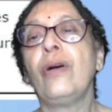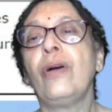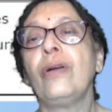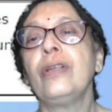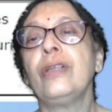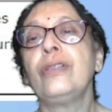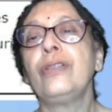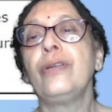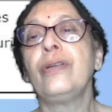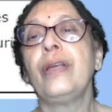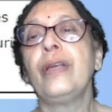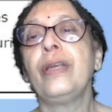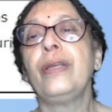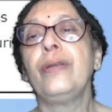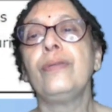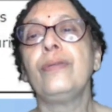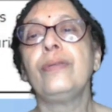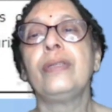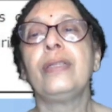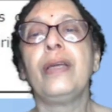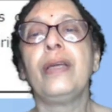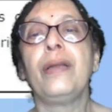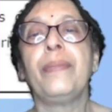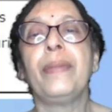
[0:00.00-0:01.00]
order to
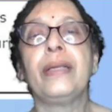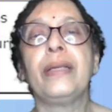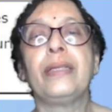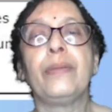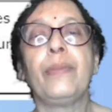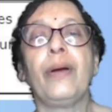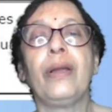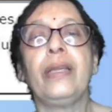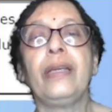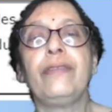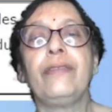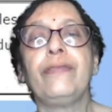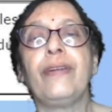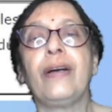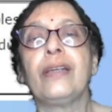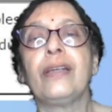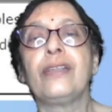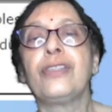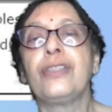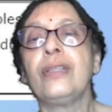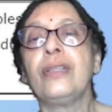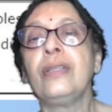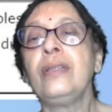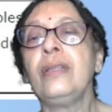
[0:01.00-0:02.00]
reduce their metabolic
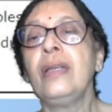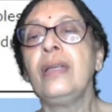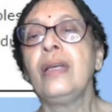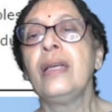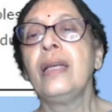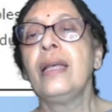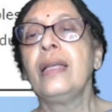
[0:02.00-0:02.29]
function.